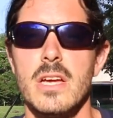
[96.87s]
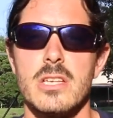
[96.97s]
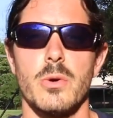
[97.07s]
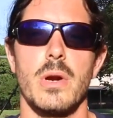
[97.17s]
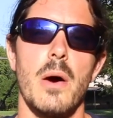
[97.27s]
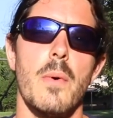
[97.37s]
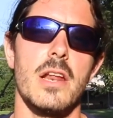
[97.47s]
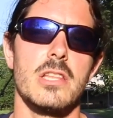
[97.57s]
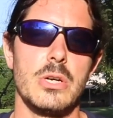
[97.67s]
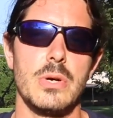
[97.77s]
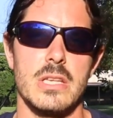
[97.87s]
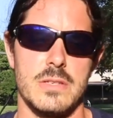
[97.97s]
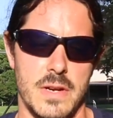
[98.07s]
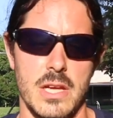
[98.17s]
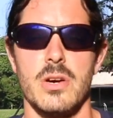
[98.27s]
So what I want to do in this
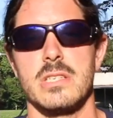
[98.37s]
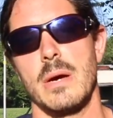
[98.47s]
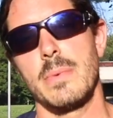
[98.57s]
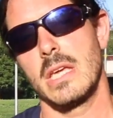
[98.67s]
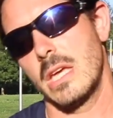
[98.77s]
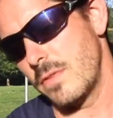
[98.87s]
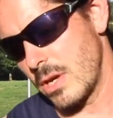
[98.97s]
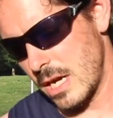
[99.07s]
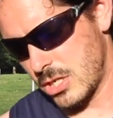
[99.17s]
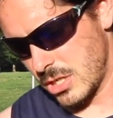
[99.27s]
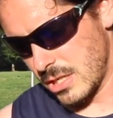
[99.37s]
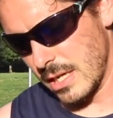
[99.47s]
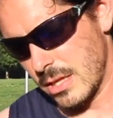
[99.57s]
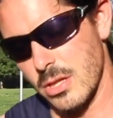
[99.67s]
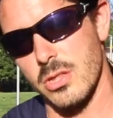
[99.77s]
video is I'm going to give you guys just
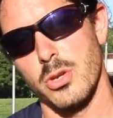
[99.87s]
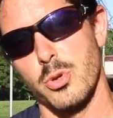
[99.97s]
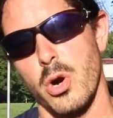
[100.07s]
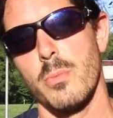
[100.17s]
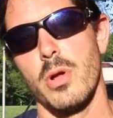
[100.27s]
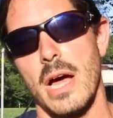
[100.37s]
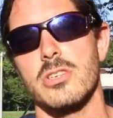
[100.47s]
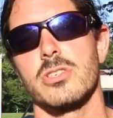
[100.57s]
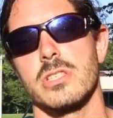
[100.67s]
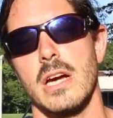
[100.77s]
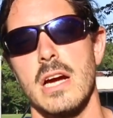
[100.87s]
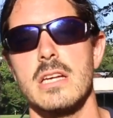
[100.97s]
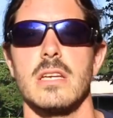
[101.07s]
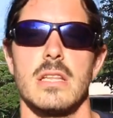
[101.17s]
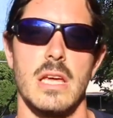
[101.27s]
like the normal
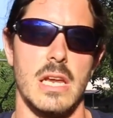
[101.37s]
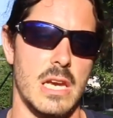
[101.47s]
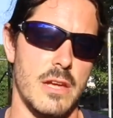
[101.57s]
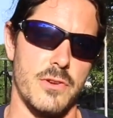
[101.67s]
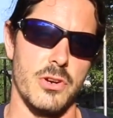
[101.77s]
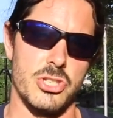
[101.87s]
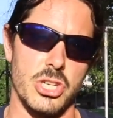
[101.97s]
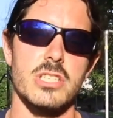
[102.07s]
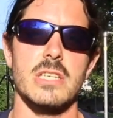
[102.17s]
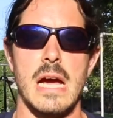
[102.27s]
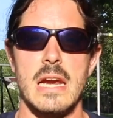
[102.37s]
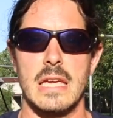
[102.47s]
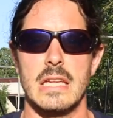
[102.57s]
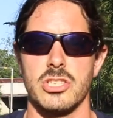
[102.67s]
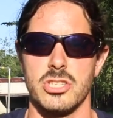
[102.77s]
exercise, and then if you're just kind of
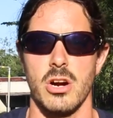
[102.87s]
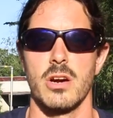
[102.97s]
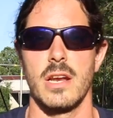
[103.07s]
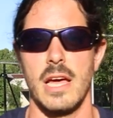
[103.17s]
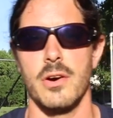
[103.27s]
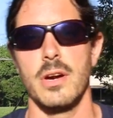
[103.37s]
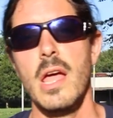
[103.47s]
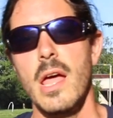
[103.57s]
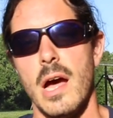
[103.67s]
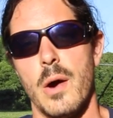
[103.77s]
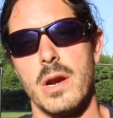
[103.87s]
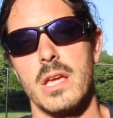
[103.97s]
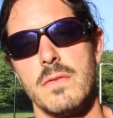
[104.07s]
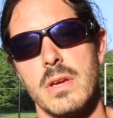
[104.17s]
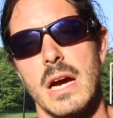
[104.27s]
getting started out, I want to
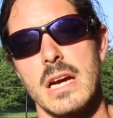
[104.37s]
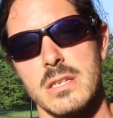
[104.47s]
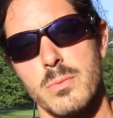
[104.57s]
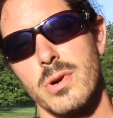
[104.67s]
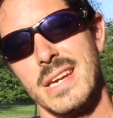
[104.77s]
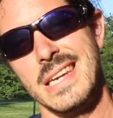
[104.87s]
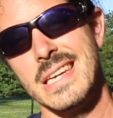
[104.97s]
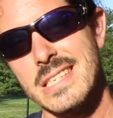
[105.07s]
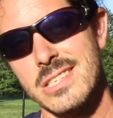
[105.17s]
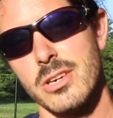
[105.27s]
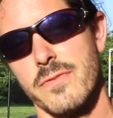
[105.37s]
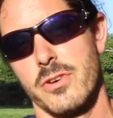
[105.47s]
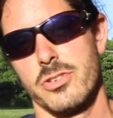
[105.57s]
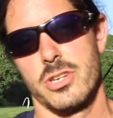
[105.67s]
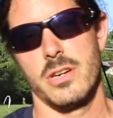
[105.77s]
give you guys a more easier
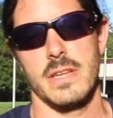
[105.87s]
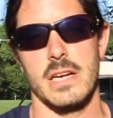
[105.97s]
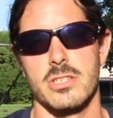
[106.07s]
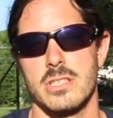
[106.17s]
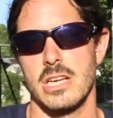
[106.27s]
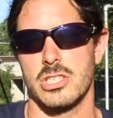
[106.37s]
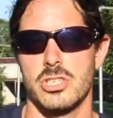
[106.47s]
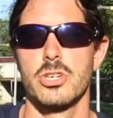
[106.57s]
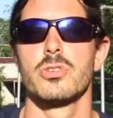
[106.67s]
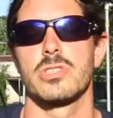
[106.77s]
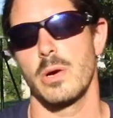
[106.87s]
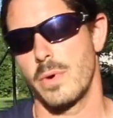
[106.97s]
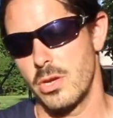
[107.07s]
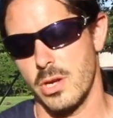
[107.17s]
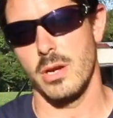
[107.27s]
version of the exercise too, so that way
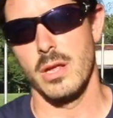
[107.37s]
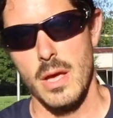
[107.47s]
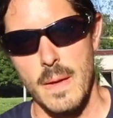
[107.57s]
you can